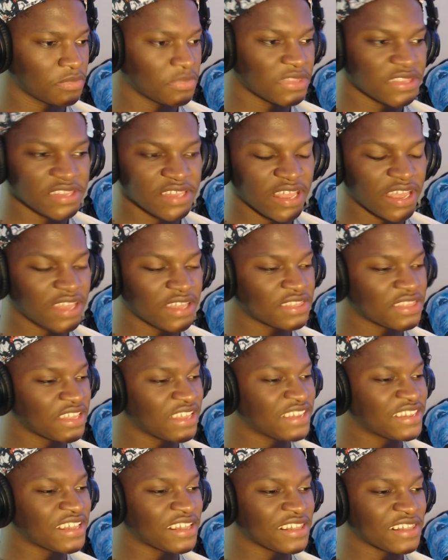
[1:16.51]
Death
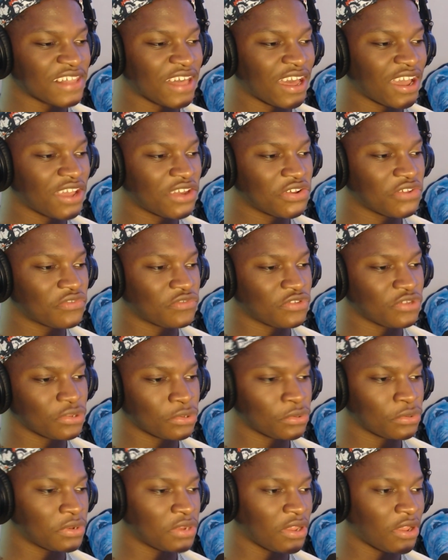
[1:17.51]
in the line of
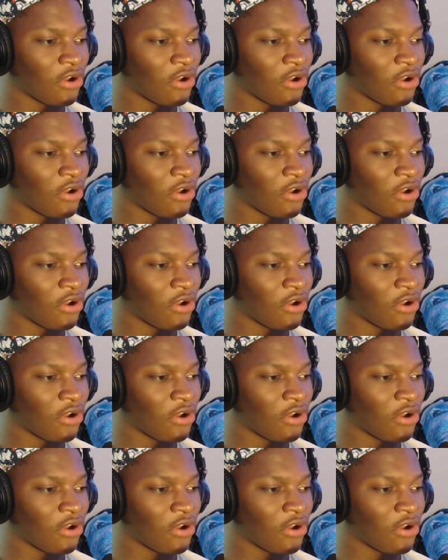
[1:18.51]
duty,